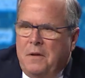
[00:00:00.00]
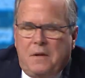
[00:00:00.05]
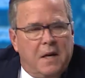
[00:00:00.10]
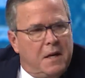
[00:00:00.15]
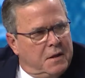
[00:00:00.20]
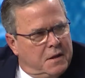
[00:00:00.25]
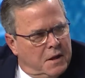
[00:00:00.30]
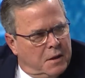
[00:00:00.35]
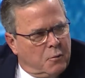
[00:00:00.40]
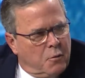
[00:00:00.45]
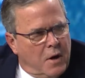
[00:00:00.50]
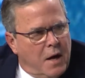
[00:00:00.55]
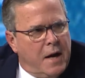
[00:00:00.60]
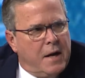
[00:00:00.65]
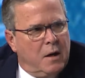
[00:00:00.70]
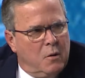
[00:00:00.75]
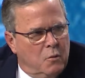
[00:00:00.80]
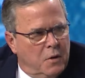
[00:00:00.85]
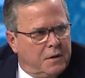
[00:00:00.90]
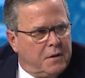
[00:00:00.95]
they did
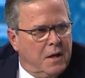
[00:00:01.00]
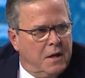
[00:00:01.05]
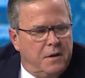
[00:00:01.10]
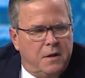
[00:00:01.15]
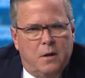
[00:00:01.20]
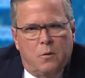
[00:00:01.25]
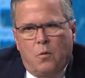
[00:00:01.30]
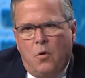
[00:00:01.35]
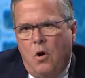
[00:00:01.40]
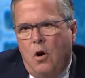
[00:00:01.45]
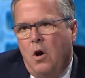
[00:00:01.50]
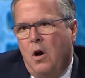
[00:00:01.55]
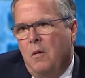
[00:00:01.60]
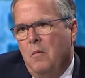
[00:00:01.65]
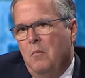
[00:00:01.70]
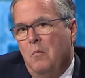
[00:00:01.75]
right and what they did wrong.